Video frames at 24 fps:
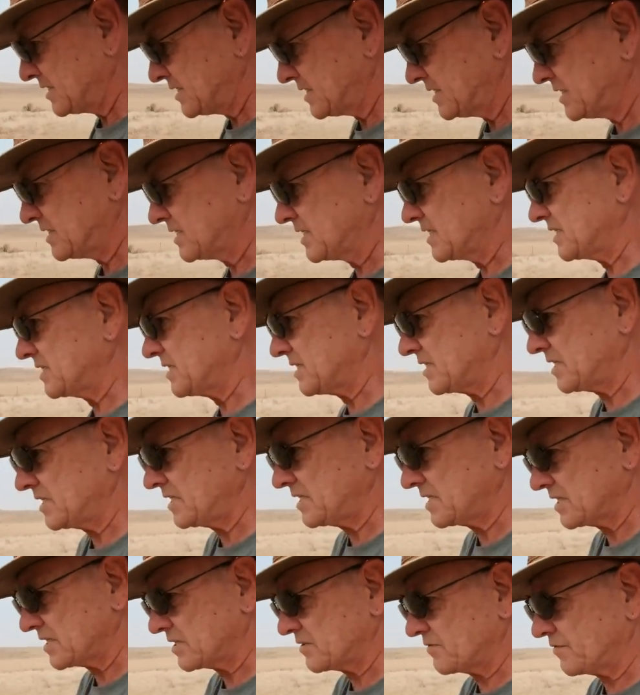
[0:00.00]
she says
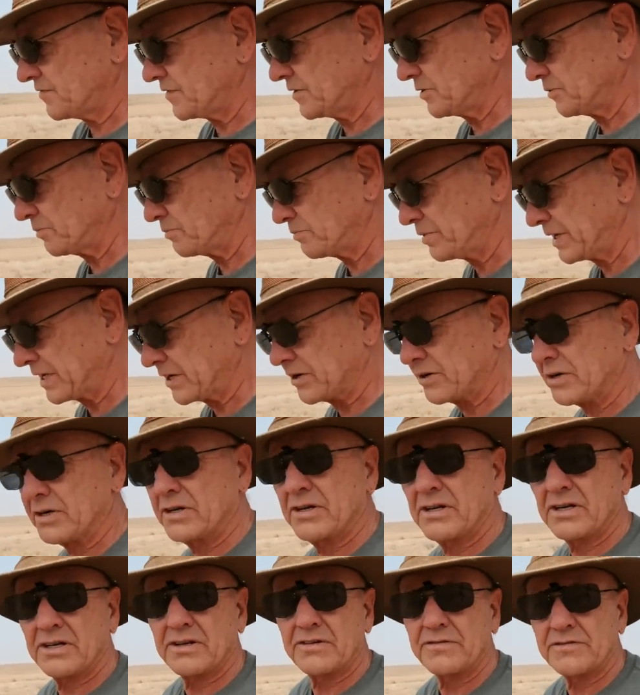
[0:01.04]
she just feels
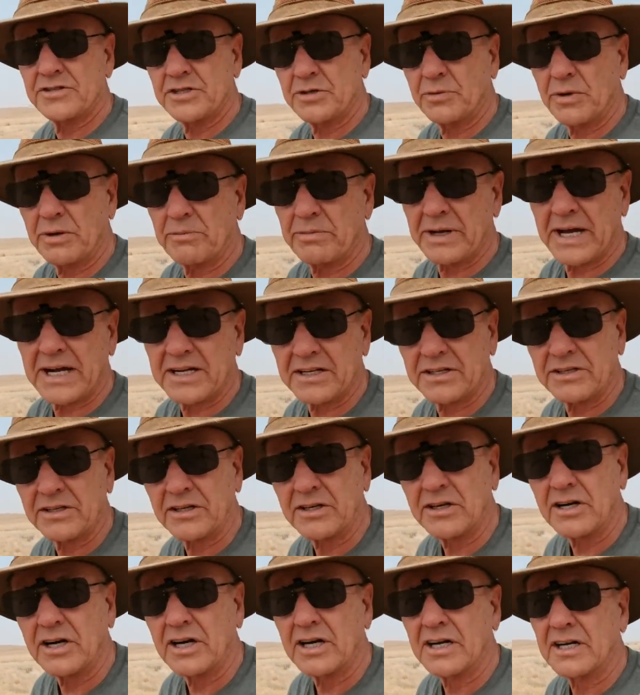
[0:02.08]
better. She went back to the
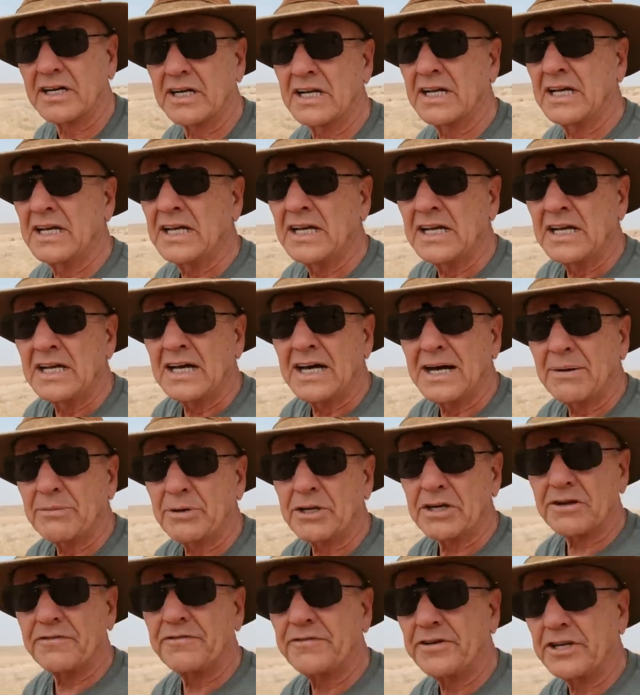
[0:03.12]
car. I'm
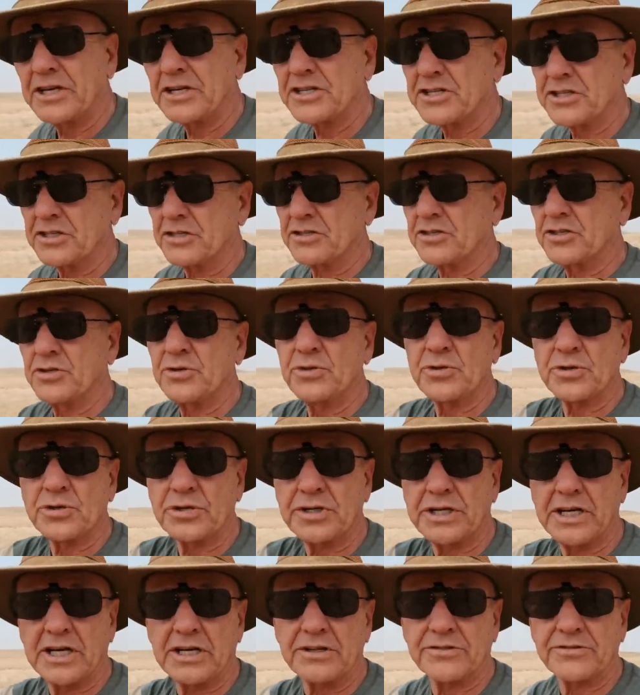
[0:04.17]
going to finish the
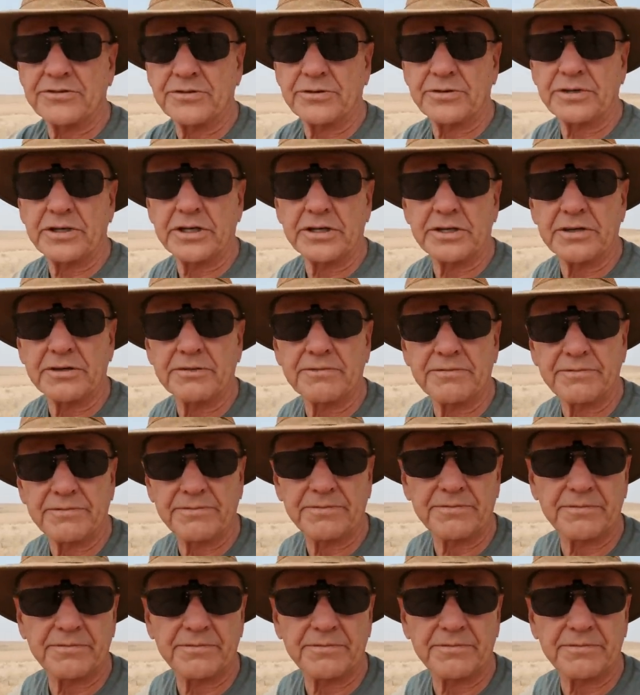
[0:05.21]
tour down through here.